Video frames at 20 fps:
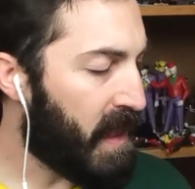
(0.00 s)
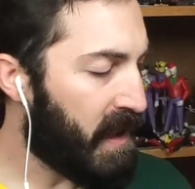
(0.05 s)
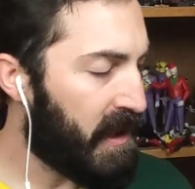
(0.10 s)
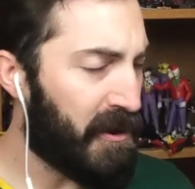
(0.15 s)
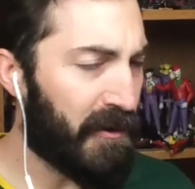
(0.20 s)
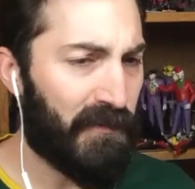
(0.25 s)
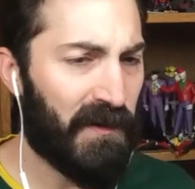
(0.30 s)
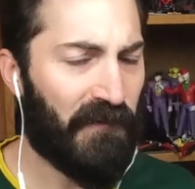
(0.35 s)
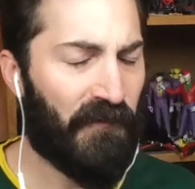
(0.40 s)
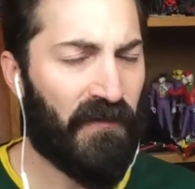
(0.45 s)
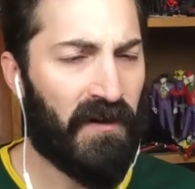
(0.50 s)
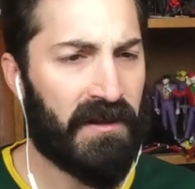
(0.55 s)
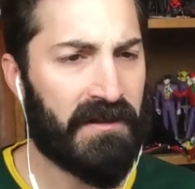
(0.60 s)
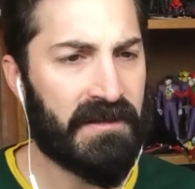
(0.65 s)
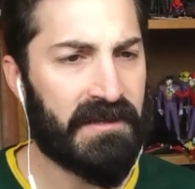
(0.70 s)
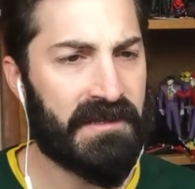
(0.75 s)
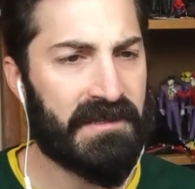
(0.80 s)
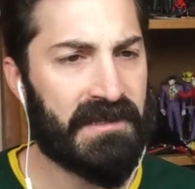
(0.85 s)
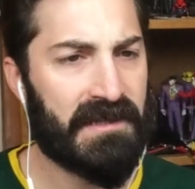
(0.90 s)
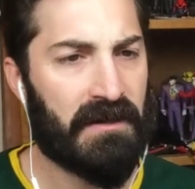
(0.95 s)
it'll be fun
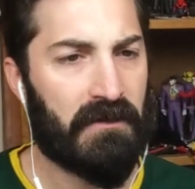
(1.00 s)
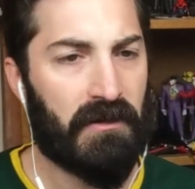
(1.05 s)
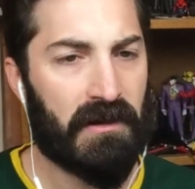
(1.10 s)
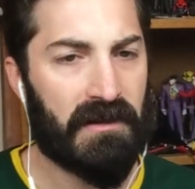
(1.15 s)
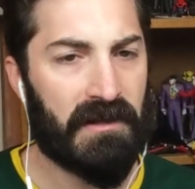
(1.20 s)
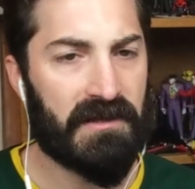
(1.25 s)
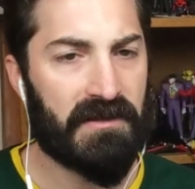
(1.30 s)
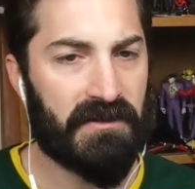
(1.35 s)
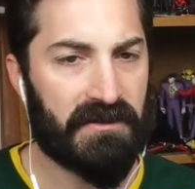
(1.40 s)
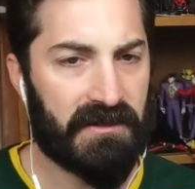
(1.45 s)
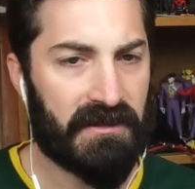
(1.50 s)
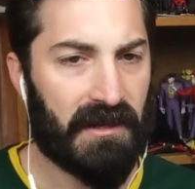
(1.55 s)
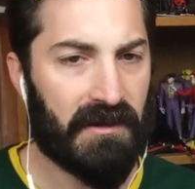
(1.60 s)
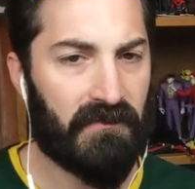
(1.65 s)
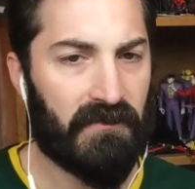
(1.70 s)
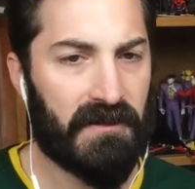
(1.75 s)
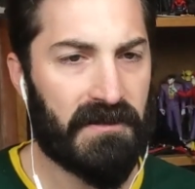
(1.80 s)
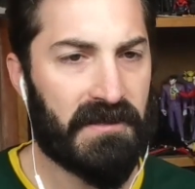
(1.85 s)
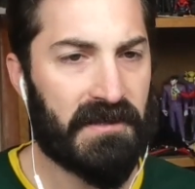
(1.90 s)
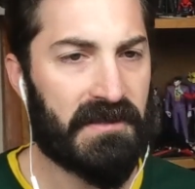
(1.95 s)
to see what this looks like
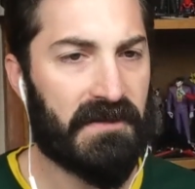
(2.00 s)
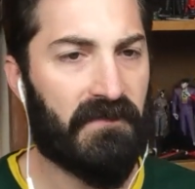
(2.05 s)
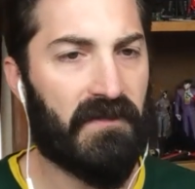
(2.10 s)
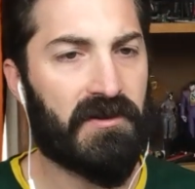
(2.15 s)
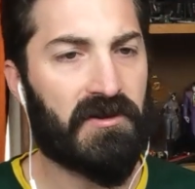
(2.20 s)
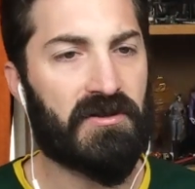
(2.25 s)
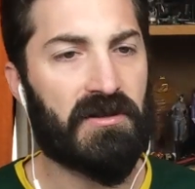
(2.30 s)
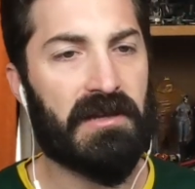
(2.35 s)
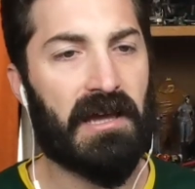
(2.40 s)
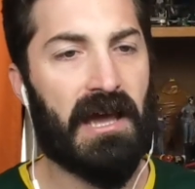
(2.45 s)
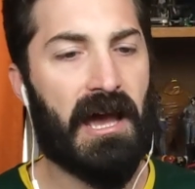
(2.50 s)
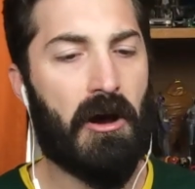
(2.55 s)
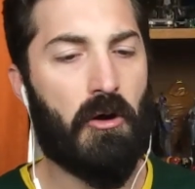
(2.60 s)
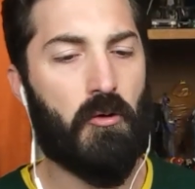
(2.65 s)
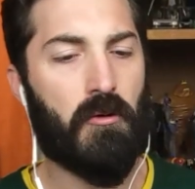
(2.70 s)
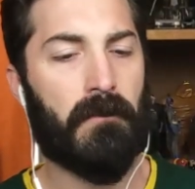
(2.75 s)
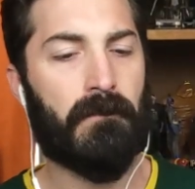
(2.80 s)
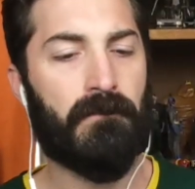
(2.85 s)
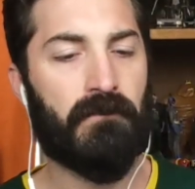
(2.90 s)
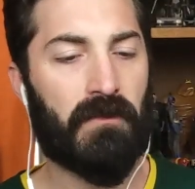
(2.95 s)
once it's eventually out.
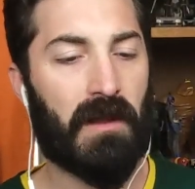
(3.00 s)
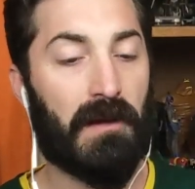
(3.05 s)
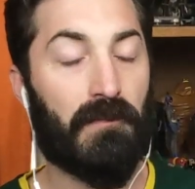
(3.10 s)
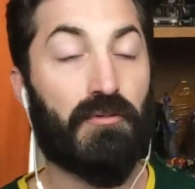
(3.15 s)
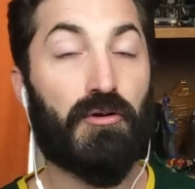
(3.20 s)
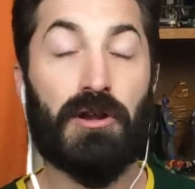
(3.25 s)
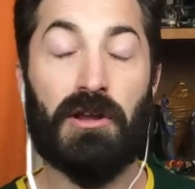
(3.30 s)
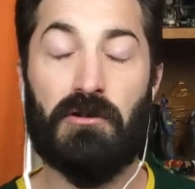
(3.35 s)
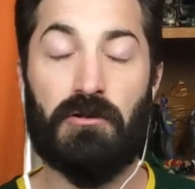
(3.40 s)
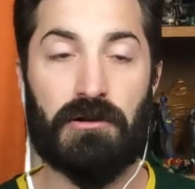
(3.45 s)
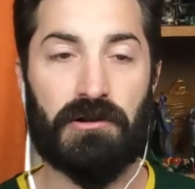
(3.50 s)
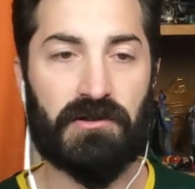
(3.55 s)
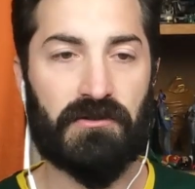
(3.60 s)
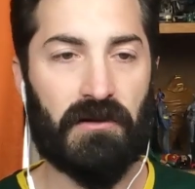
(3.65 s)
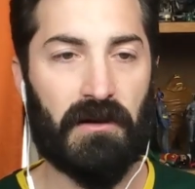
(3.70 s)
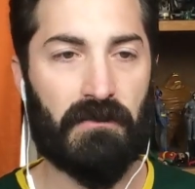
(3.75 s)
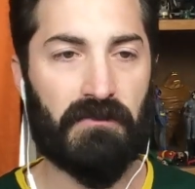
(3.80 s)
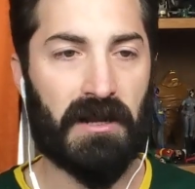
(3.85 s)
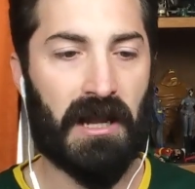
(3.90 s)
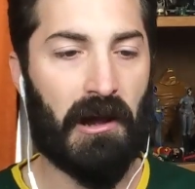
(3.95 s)
And pre-orders are
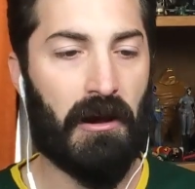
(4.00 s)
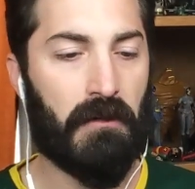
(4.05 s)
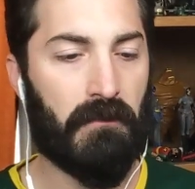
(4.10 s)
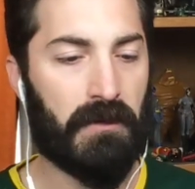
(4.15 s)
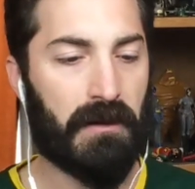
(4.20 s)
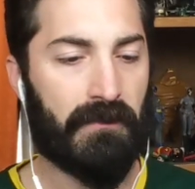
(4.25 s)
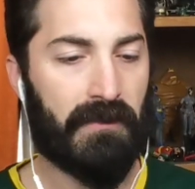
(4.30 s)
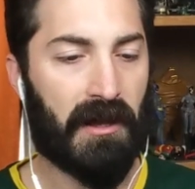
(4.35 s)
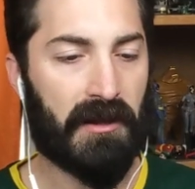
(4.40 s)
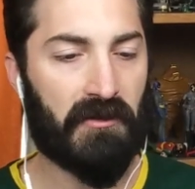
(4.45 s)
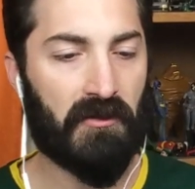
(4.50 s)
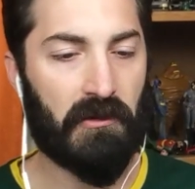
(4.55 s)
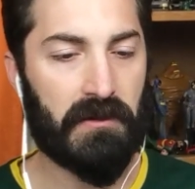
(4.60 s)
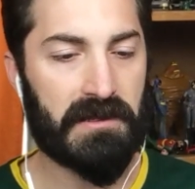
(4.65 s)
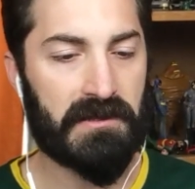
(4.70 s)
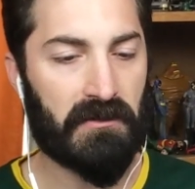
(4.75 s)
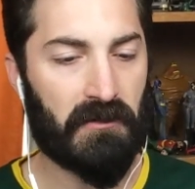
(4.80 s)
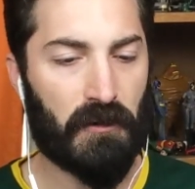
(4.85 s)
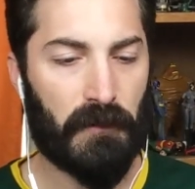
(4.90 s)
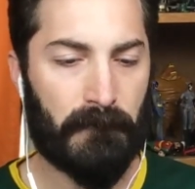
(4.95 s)
up now at Big Bad Toy
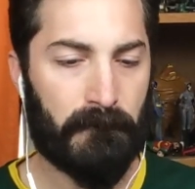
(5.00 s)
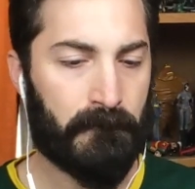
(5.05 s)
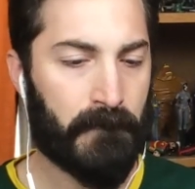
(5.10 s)
Store.